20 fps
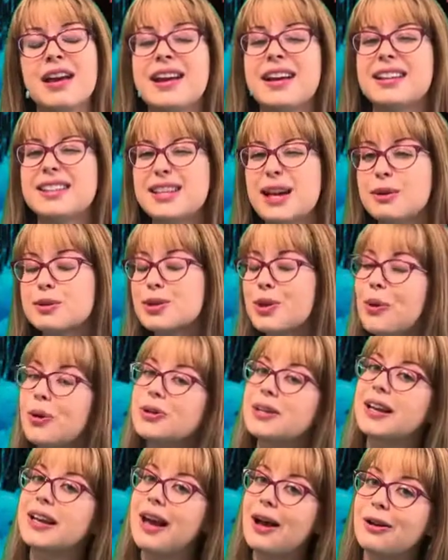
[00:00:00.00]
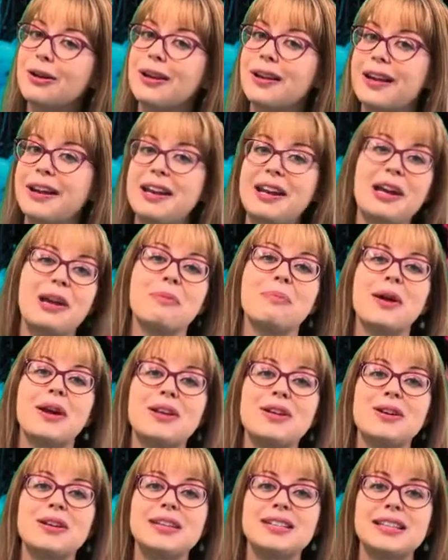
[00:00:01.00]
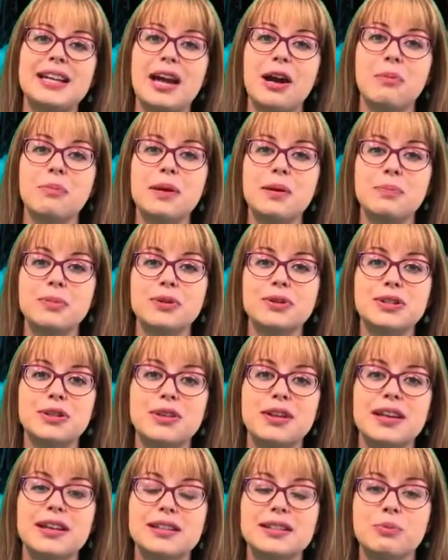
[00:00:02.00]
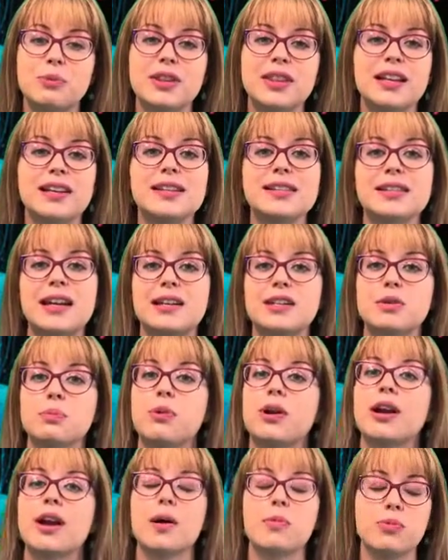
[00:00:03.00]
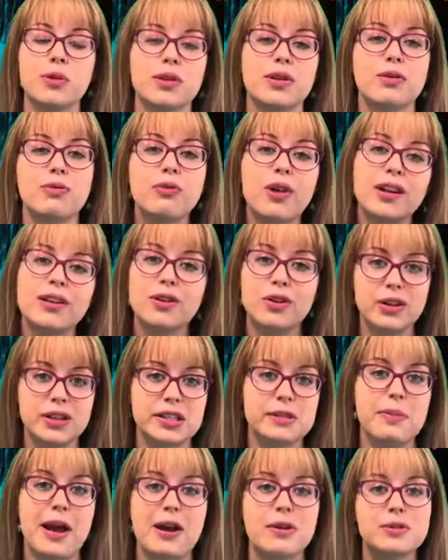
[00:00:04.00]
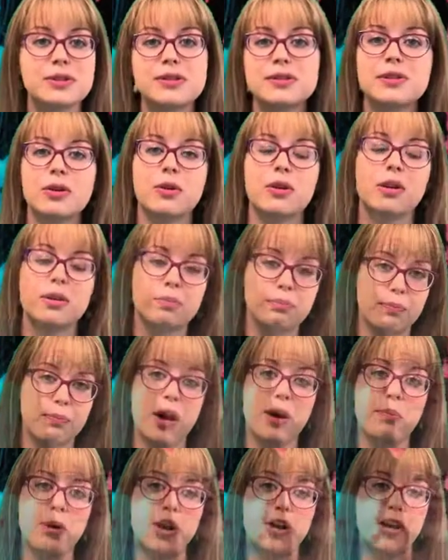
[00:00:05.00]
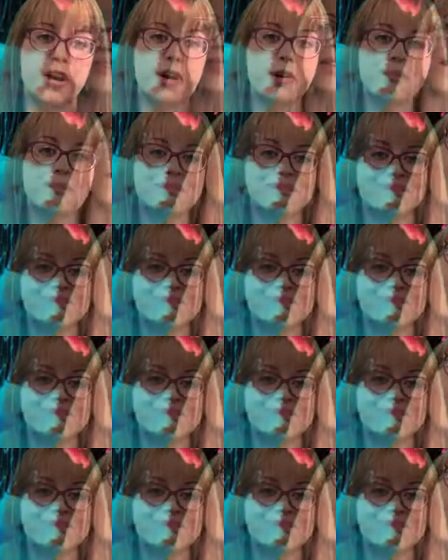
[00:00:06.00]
And it sounds cold and calculating, but you can see how people do this when they decide to break up with a friend or a spouse or a partner.